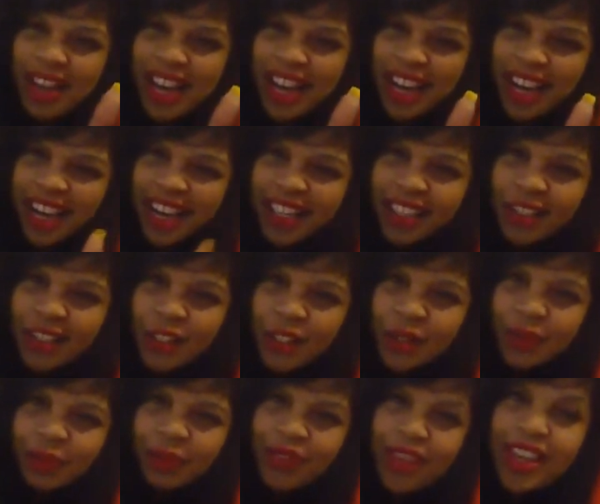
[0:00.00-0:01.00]
correct.
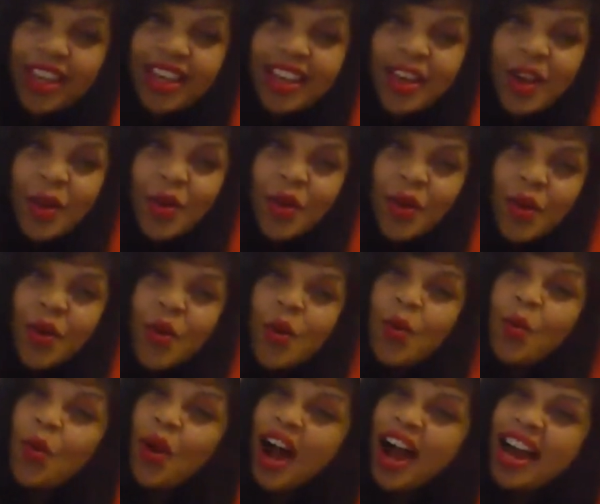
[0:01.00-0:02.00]

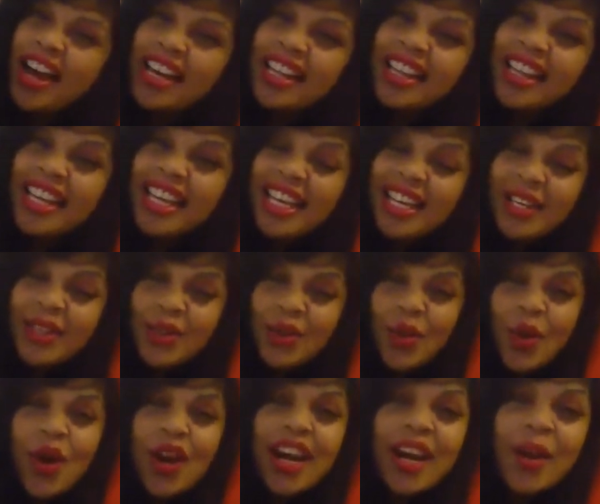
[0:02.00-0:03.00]
Why this
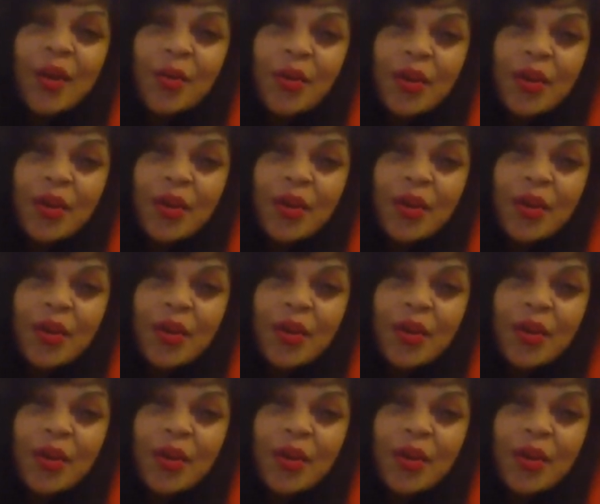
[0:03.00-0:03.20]
kolai